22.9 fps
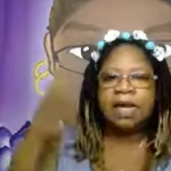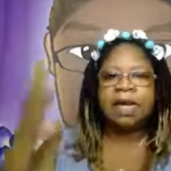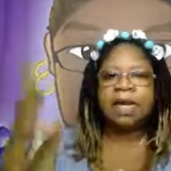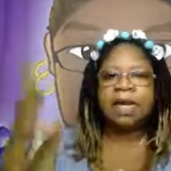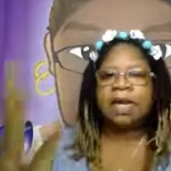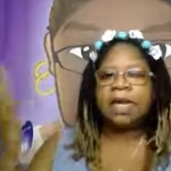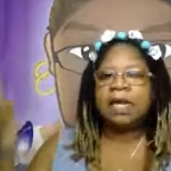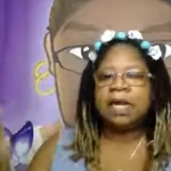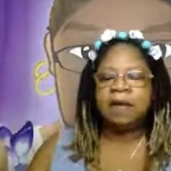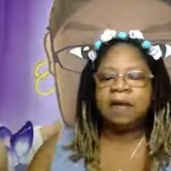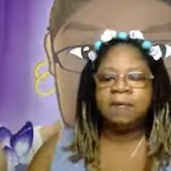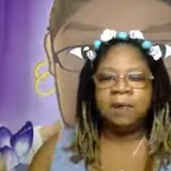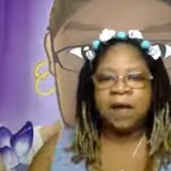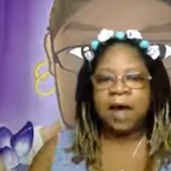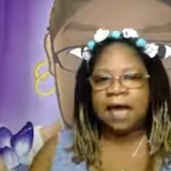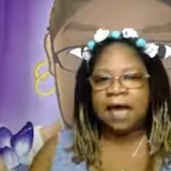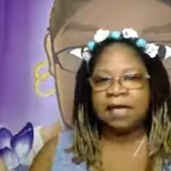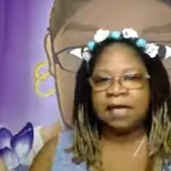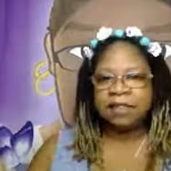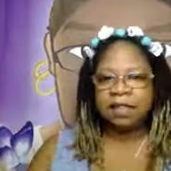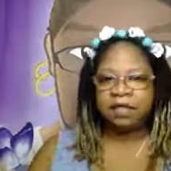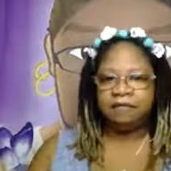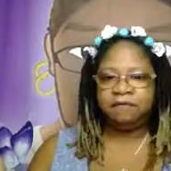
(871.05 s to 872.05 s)
in a
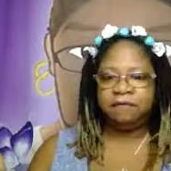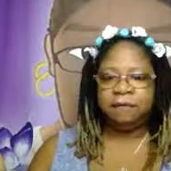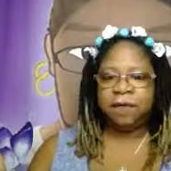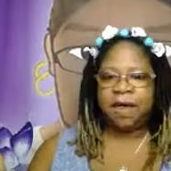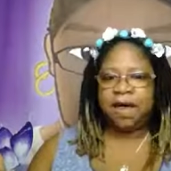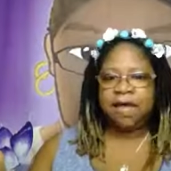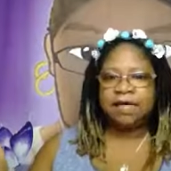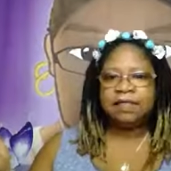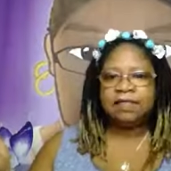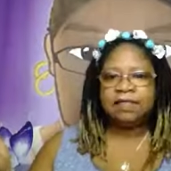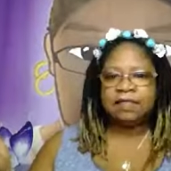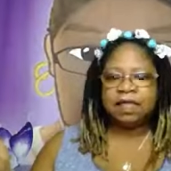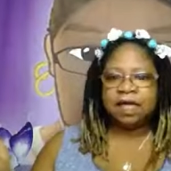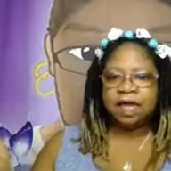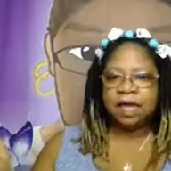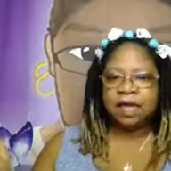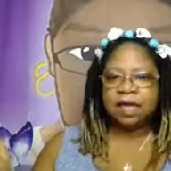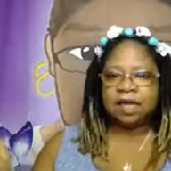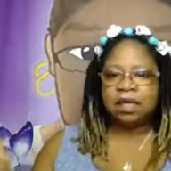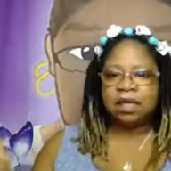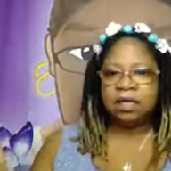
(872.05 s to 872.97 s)
positive mindset,